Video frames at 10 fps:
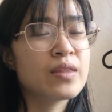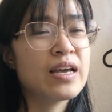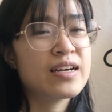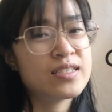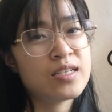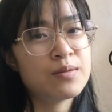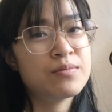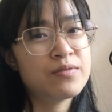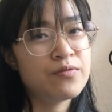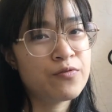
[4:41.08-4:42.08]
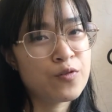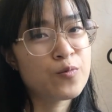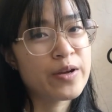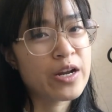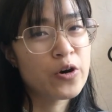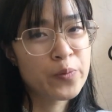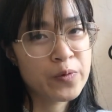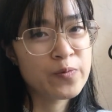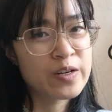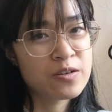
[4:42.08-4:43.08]
Except for when I
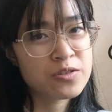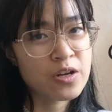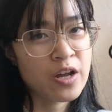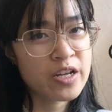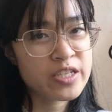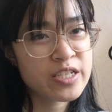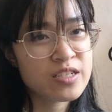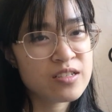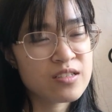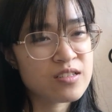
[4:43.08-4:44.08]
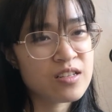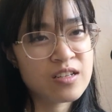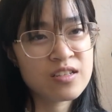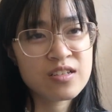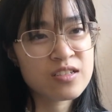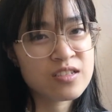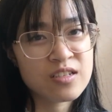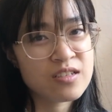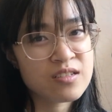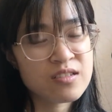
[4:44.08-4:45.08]
open windows on hot days, then it's
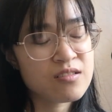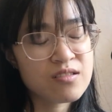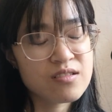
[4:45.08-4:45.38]
just